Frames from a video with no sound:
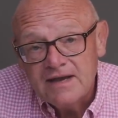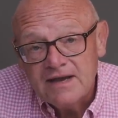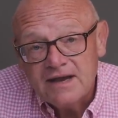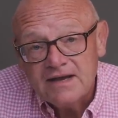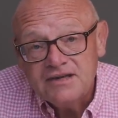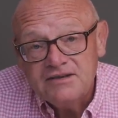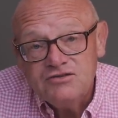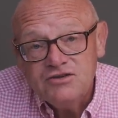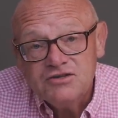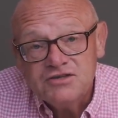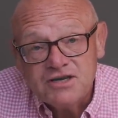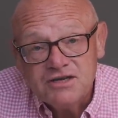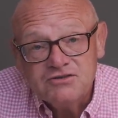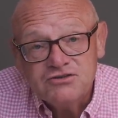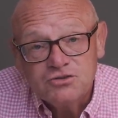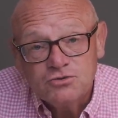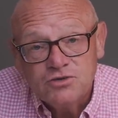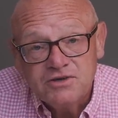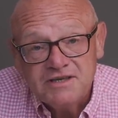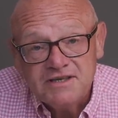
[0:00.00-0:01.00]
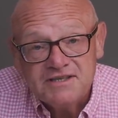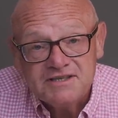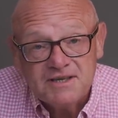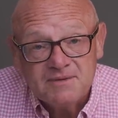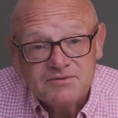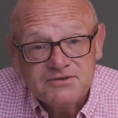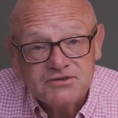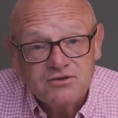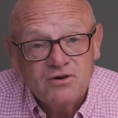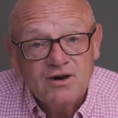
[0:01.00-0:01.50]
And if you don't already
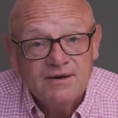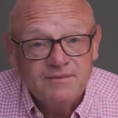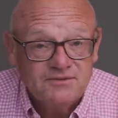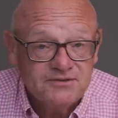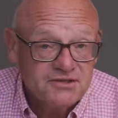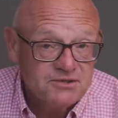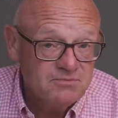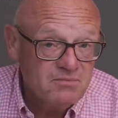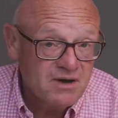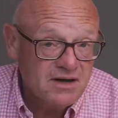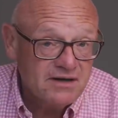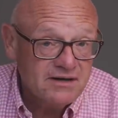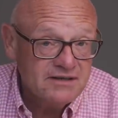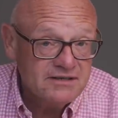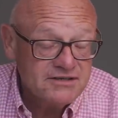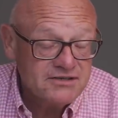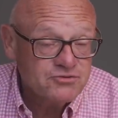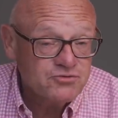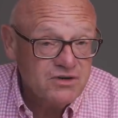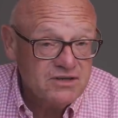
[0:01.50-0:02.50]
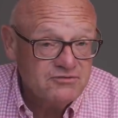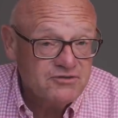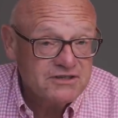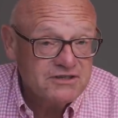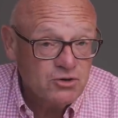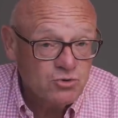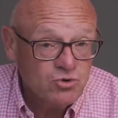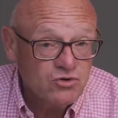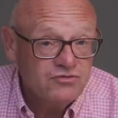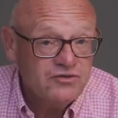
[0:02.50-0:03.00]
subscribe to my street
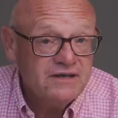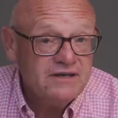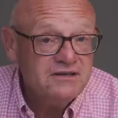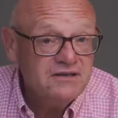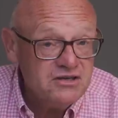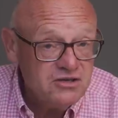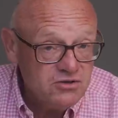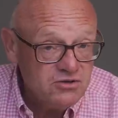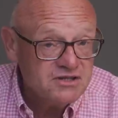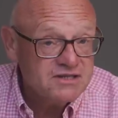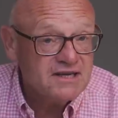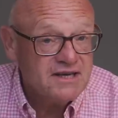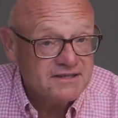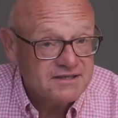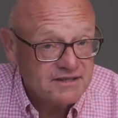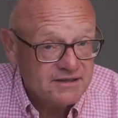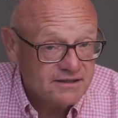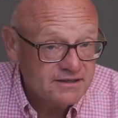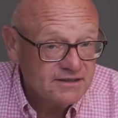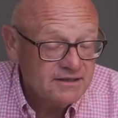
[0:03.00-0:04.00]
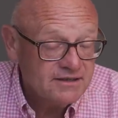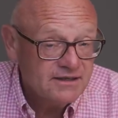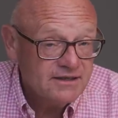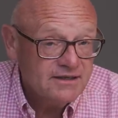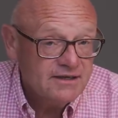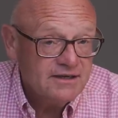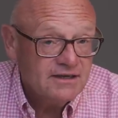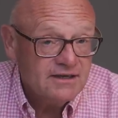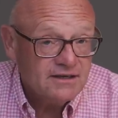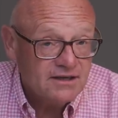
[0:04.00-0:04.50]
photography newsletter,
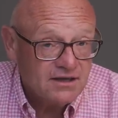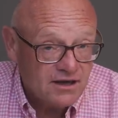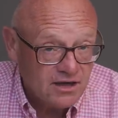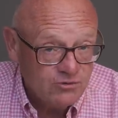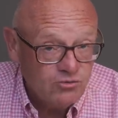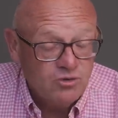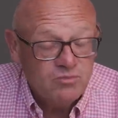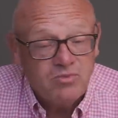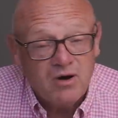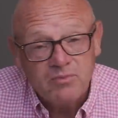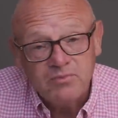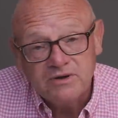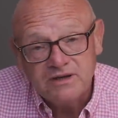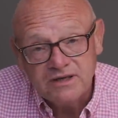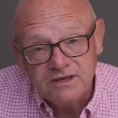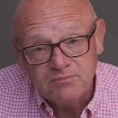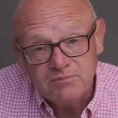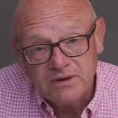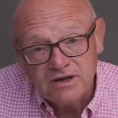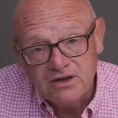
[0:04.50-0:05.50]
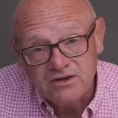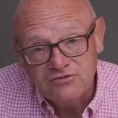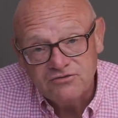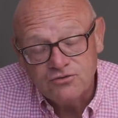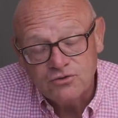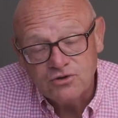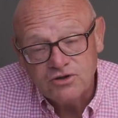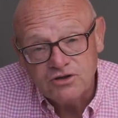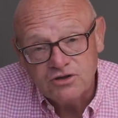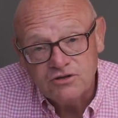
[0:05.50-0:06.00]
I will pop a link below
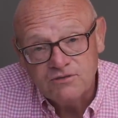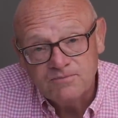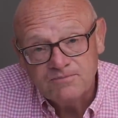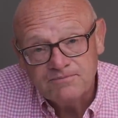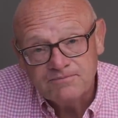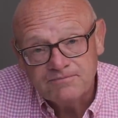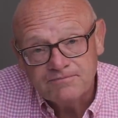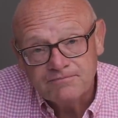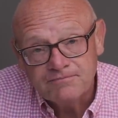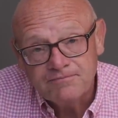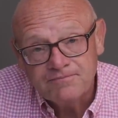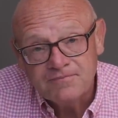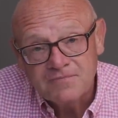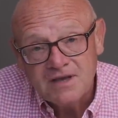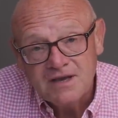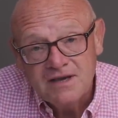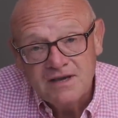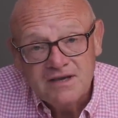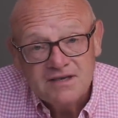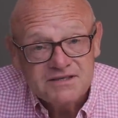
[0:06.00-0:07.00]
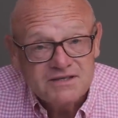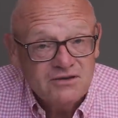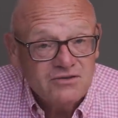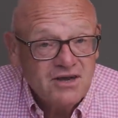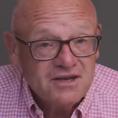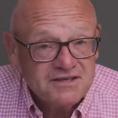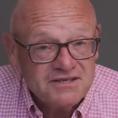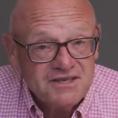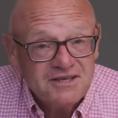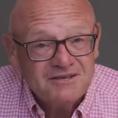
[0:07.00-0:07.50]
for you. So
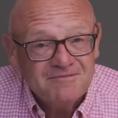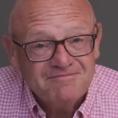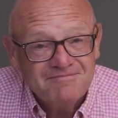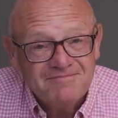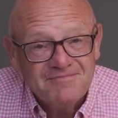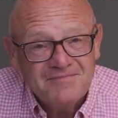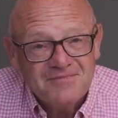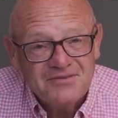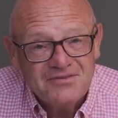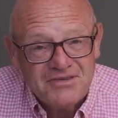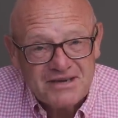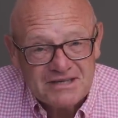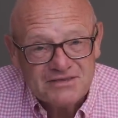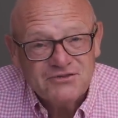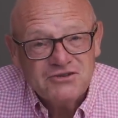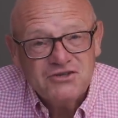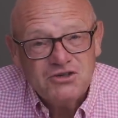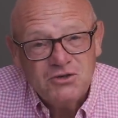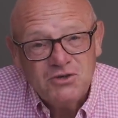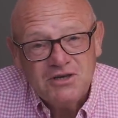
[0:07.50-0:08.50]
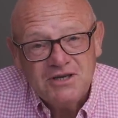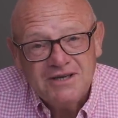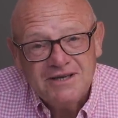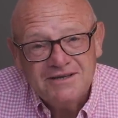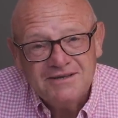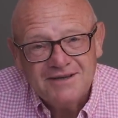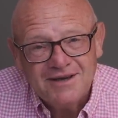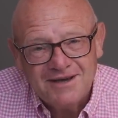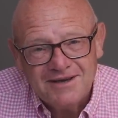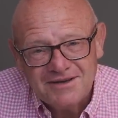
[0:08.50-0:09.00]
that's it. Thanks for tuning
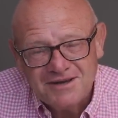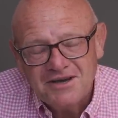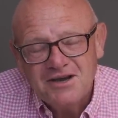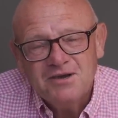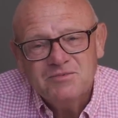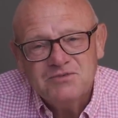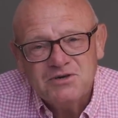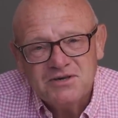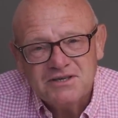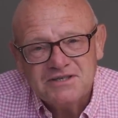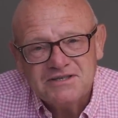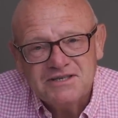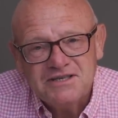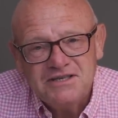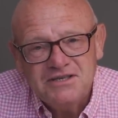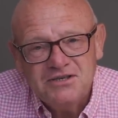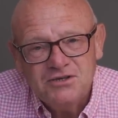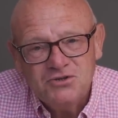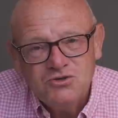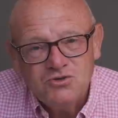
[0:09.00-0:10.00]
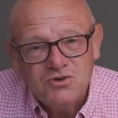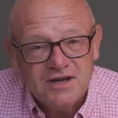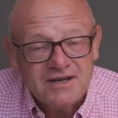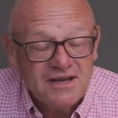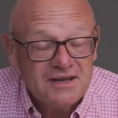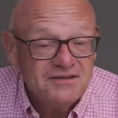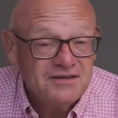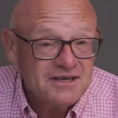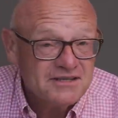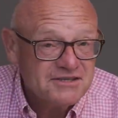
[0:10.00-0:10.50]
in, and I hope to see you
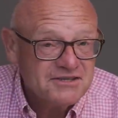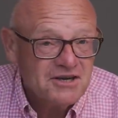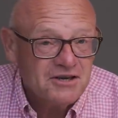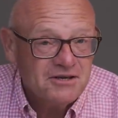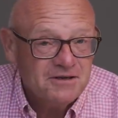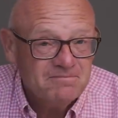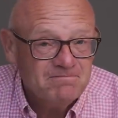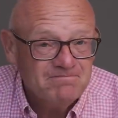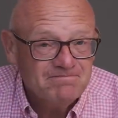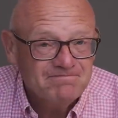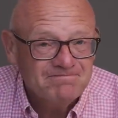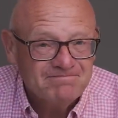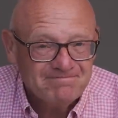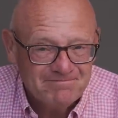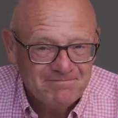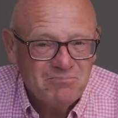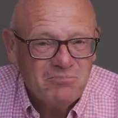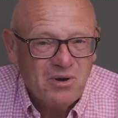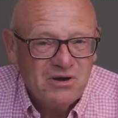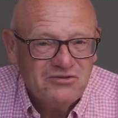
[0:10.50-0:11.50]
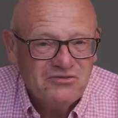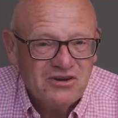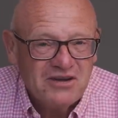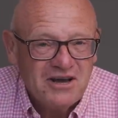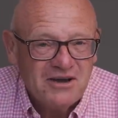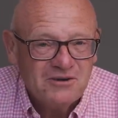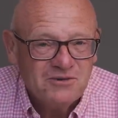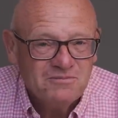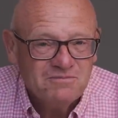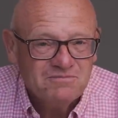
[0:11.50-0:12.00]
again next time. Bye for
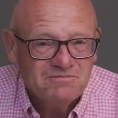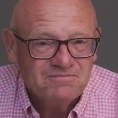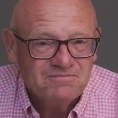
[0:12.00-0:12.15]
now.